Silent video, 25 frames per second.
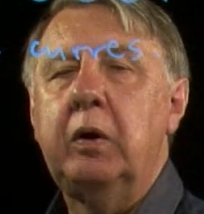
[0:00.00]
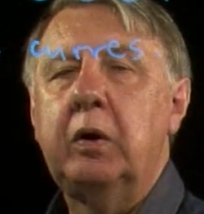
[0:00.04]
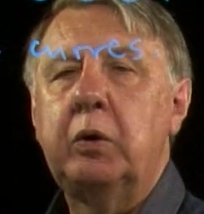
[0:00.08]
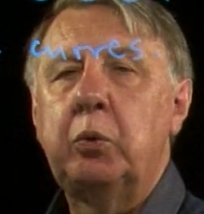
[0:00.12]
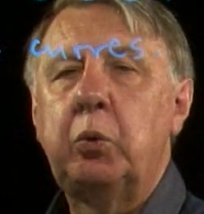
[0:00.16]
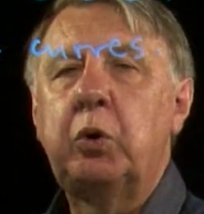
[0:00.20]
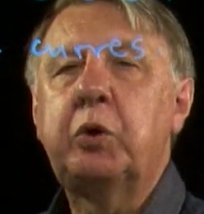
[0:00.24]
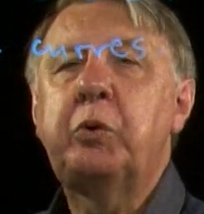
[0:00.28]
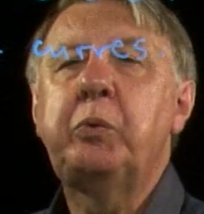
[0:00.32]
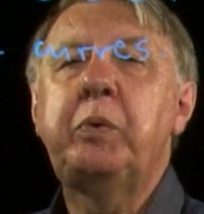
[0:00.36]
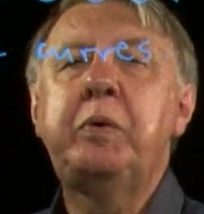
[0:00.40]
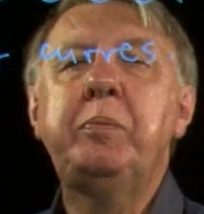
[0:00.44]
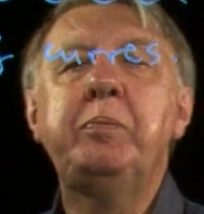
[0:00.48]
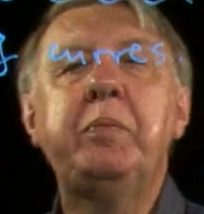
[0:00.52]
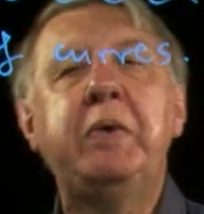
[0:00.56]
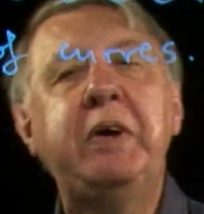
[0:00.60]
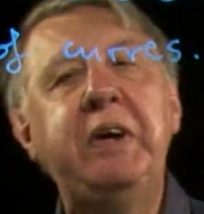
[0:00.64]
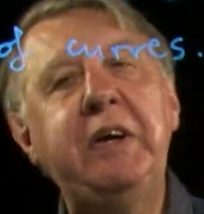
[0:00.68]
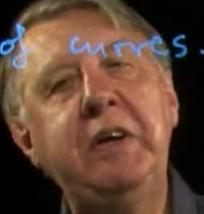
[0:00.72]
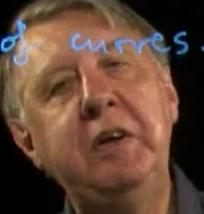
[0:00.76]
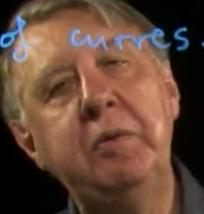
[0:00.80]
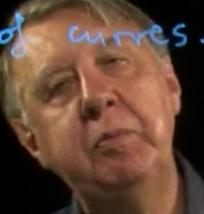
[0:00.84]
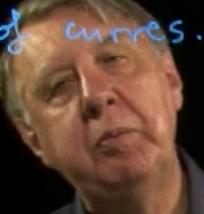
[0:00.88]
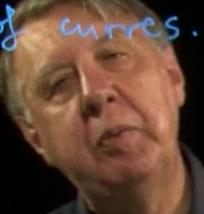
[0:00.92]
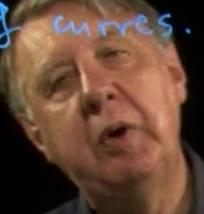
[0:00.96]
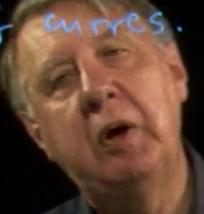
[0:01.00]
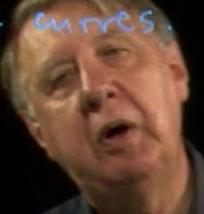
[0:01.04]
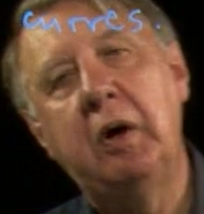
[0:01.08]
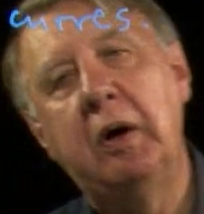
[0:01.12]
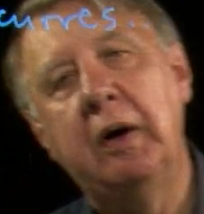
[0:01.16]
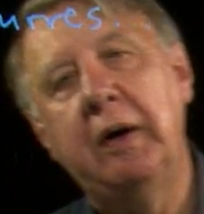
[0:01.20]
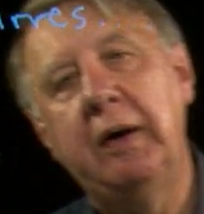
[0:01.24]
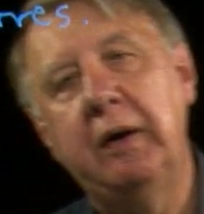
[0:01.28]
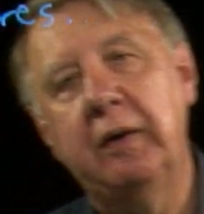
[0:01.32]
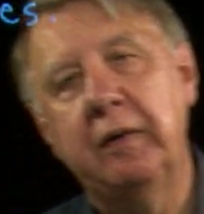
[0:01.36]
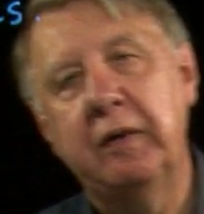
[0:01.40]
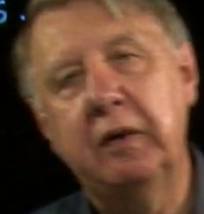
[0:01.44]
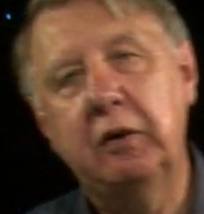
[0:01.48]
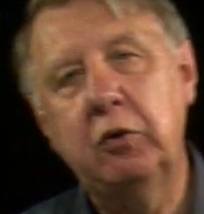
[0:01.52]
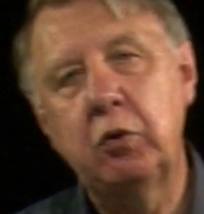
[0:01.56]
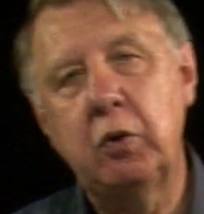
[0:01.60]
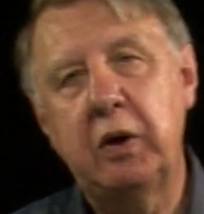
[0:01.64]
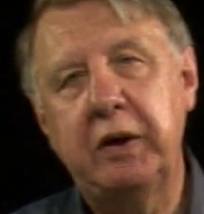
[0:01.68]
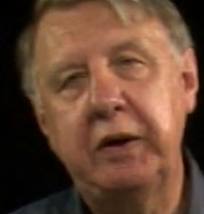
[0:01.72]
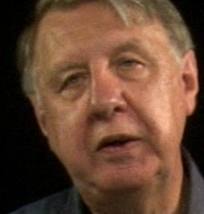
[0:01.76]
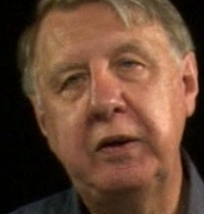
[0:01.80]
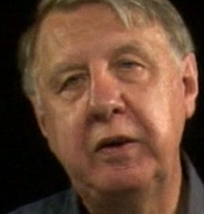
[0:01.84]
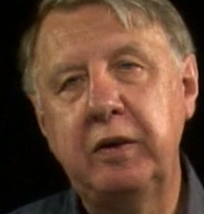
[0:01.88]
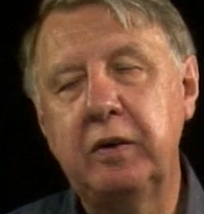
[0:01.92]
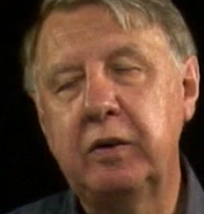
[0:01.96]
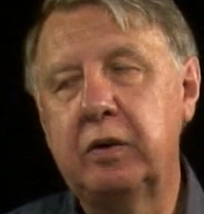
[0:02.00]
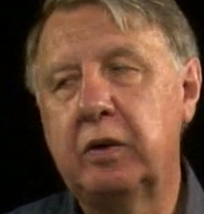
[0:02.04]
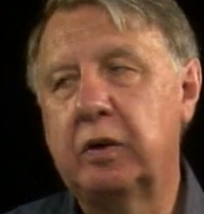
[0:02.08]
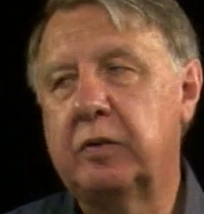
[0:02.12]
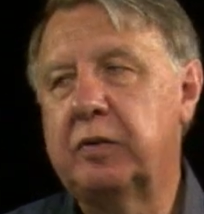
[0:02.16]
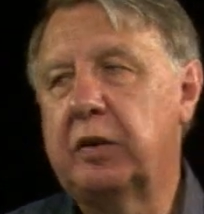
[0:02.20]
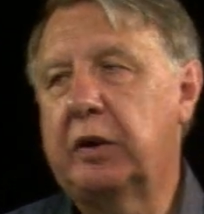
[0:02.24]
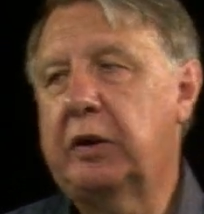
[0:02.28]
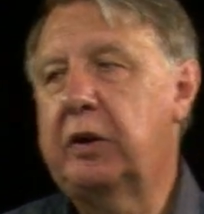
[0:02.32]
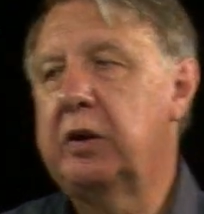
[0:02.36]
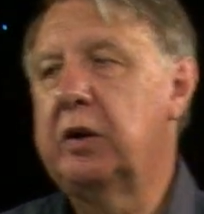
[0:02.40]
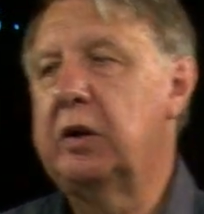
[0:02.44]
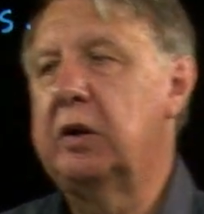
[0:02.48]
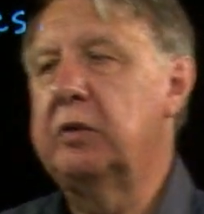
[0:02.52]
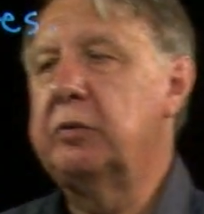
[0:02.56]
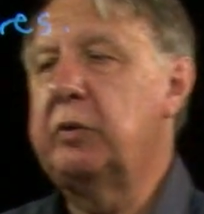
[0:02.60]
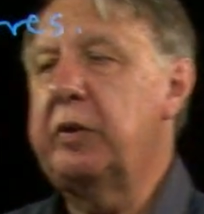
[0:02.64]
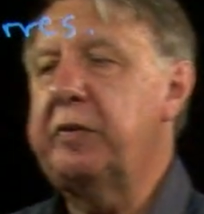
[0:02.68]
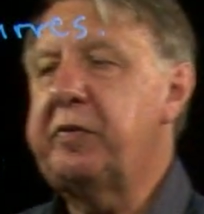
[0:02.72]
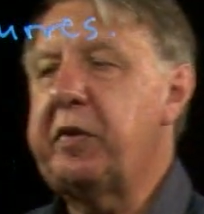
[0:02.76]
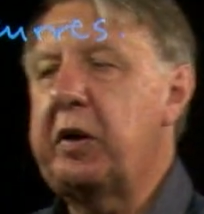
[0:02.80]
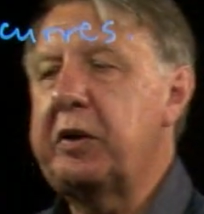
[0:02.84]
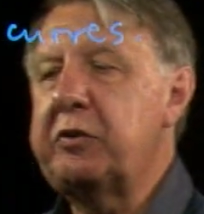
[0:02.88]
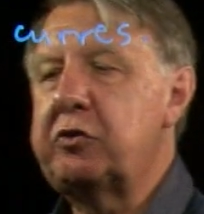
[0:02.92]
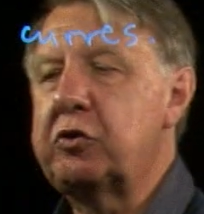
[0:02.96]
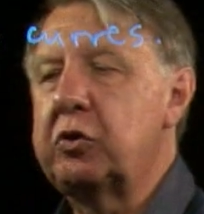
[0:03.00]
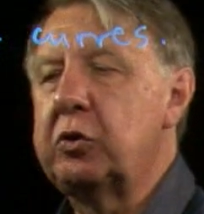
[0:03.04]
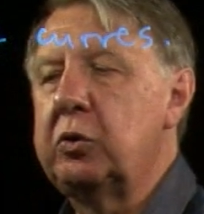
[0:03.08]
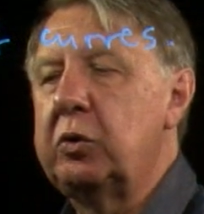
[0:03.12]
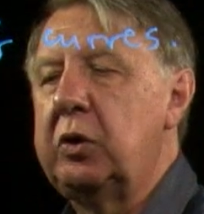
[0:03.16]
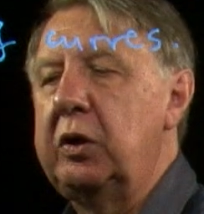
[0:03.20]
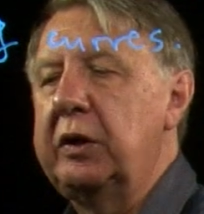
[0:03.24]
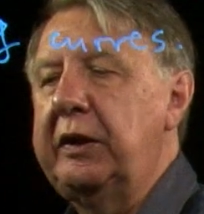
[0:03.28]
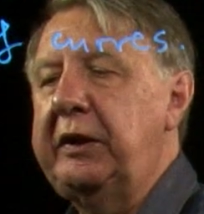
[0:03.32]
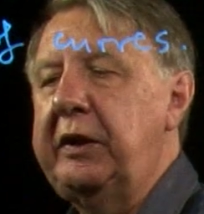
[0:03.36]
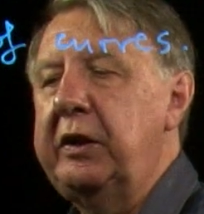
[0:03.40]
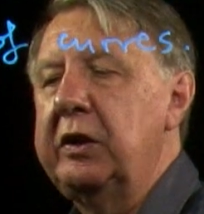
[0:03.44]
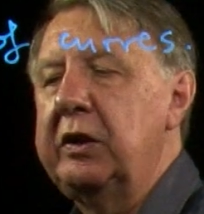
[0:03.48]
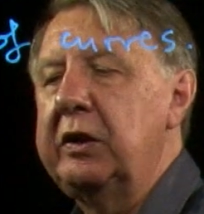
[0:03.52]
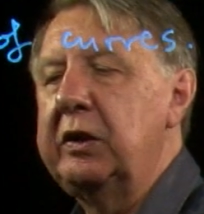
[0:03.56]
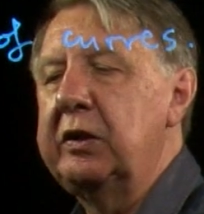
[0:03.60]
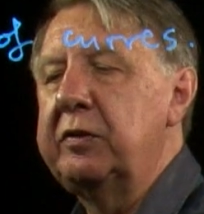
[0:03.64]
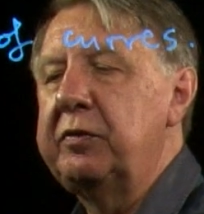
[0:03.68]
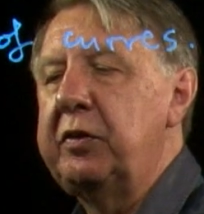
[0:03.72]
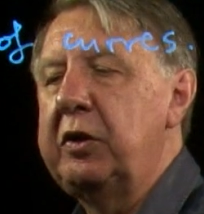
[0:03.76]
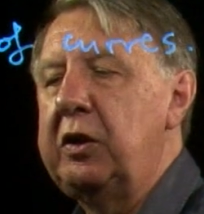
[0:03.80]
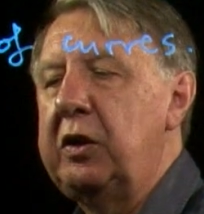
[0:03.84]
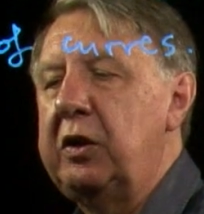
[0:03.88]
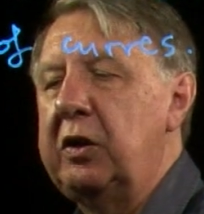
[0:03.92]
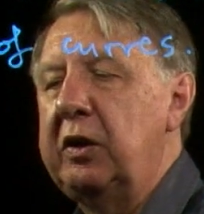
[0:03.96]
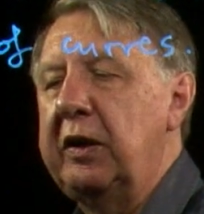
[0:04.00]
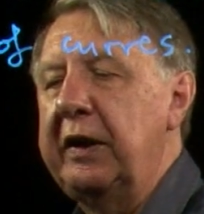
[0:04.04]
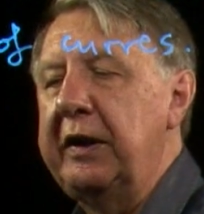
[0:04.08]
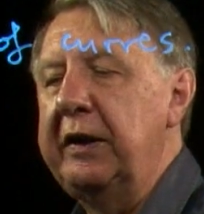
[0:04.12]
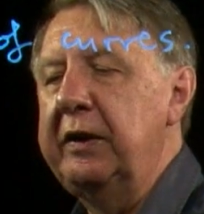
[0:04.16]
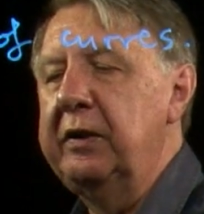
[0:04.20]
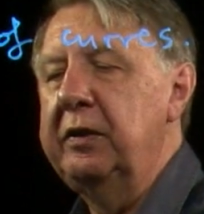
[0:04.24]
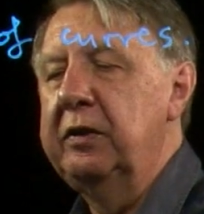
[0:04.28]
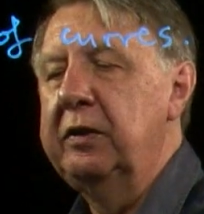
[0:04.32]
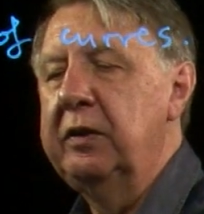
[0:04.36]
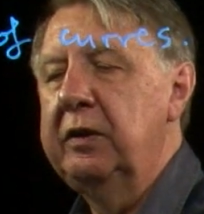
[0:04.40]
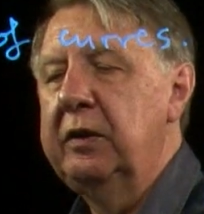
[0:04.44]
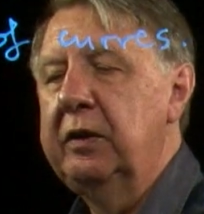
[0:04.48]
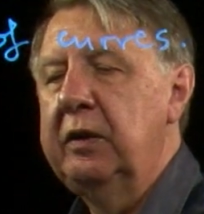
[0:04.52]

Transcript: What do we mean by the gradient of a curve? Well, if I draw a curved line